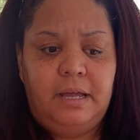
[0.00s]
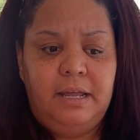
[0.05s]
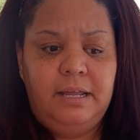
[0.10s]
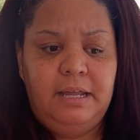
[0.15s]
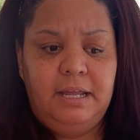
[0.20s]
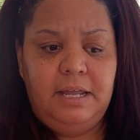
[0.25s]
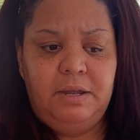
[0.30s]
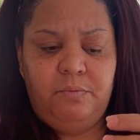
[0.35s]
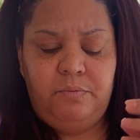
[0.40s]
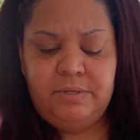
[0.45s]

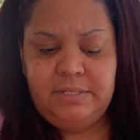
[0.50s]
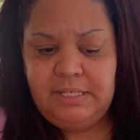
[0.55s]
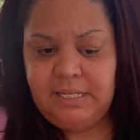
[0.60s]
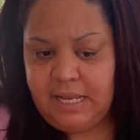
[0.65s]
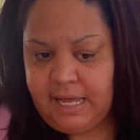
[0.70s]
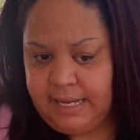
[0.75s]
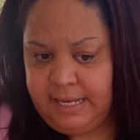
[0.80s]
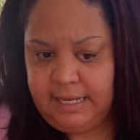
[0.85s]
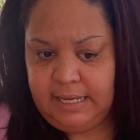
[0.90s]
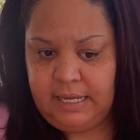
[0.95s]
It was
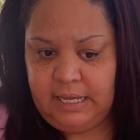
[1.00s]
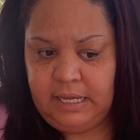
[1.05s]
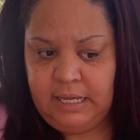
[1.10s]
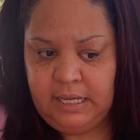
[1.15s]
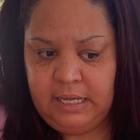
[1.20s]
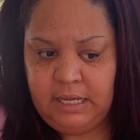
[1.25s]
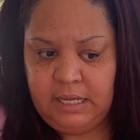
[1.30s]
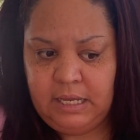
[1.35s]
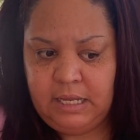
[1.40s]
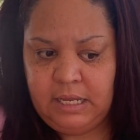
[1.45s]
like,
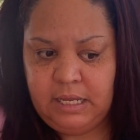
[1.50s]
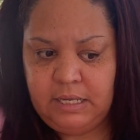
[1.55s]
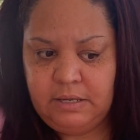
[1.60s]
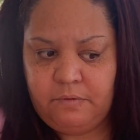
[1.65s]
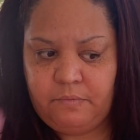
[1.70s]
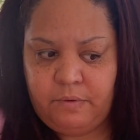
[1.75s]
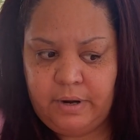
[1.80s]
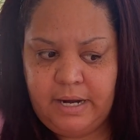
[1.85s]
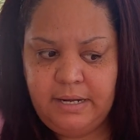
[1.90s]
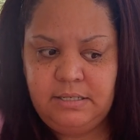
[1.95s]

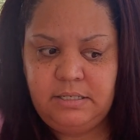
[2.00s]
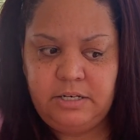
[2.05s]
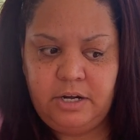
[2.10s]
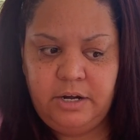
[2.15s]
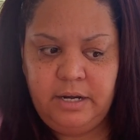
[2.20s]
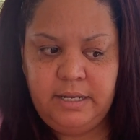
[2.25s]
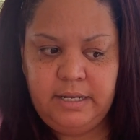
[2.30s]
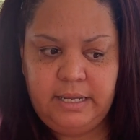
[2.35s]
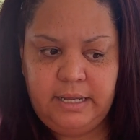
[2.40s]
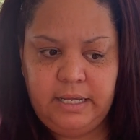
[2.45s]
when I
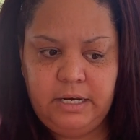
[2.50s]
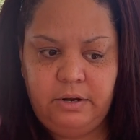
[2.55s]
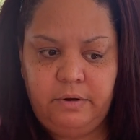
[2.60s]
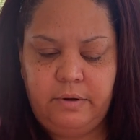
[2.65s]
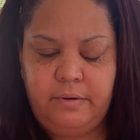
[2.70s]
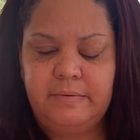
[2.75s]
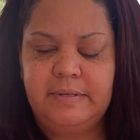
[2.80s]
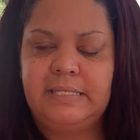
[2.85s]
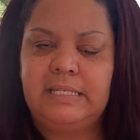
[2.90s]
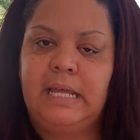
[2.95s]
started
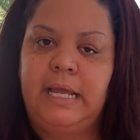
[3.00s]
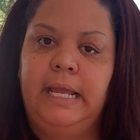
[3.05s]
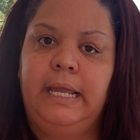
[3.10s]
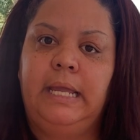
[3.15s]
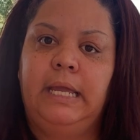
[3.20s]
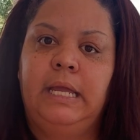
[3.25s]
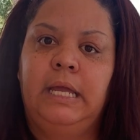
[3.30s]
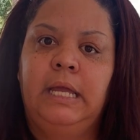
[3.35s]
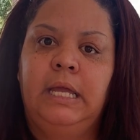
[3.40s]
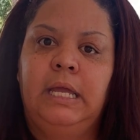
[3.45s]
keto, it was
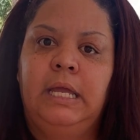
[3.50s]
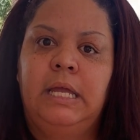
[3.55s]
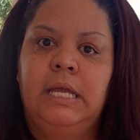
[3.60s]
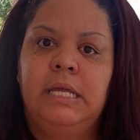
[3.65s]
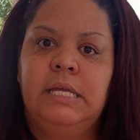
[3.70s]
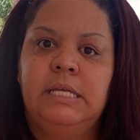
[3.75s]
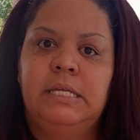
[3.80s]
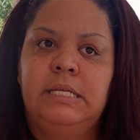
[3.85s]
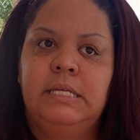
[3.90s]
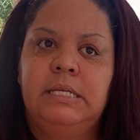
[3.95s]
like
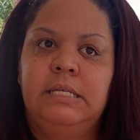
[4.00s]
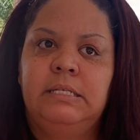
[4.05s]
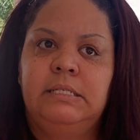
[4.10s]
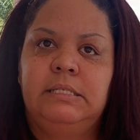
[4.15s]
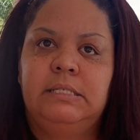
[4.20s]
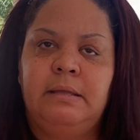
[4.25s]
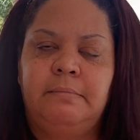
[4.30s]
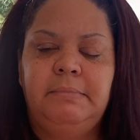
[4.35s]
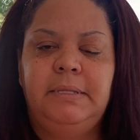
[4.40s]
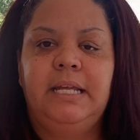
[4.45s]

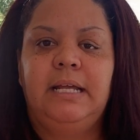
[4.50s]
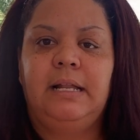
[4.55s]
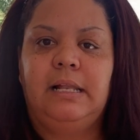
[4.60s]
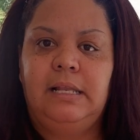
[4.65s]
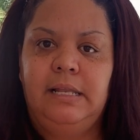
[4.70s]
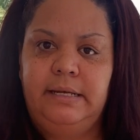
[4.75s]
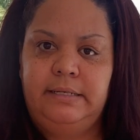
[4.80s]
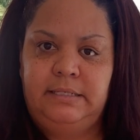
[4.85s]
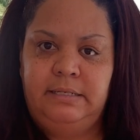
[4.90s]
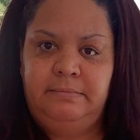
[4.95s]
something
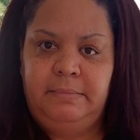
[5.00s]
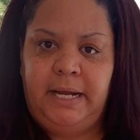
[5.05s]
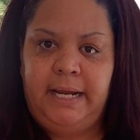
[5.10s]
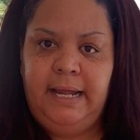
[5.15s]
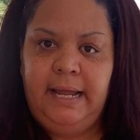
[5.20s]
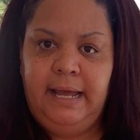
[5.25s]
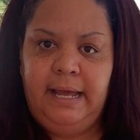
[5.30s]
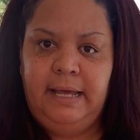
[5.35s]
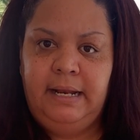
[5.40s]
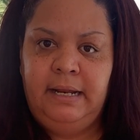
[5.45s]
clicked in my
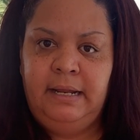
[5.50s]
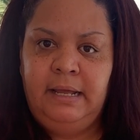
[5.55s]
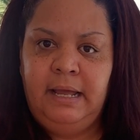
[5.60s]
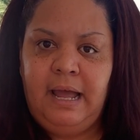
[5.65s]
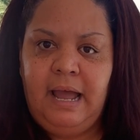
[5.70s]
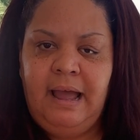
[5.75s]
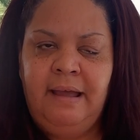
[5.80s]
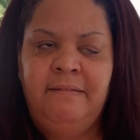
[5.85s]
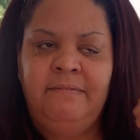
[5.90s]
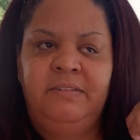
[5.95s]
head.
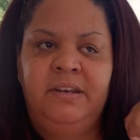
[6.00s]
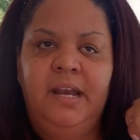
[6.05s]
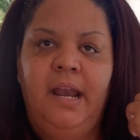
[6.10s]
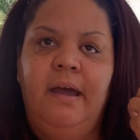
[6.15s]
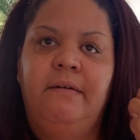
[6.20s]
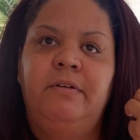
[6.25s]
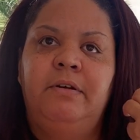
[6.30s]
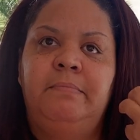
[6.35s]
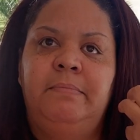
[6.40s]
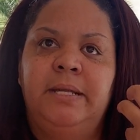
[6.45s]
I've
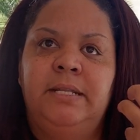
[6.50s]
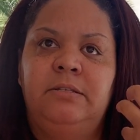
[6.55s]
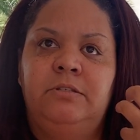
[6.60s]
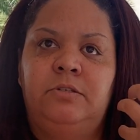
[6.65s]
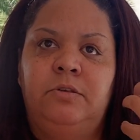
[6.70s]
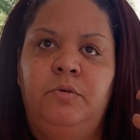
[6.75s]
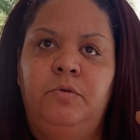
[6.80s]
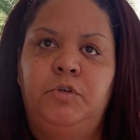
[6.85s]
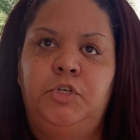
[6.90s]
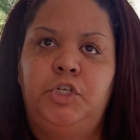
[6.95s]
never been
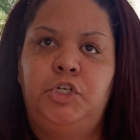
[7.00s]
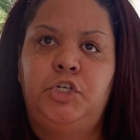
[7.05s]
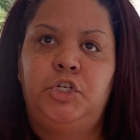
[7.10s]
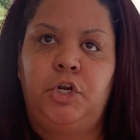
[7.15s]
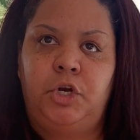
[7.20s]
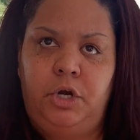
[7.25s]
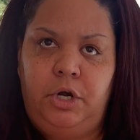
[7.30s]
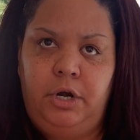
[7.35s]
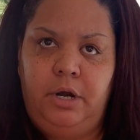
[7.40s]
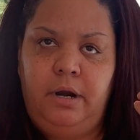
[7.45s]
so
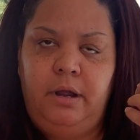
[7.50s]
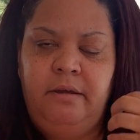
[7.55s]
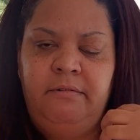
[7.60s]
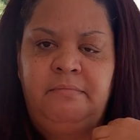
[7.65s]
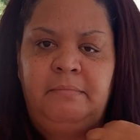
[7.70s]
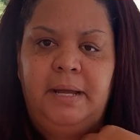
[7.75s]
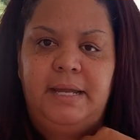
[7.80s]
sure of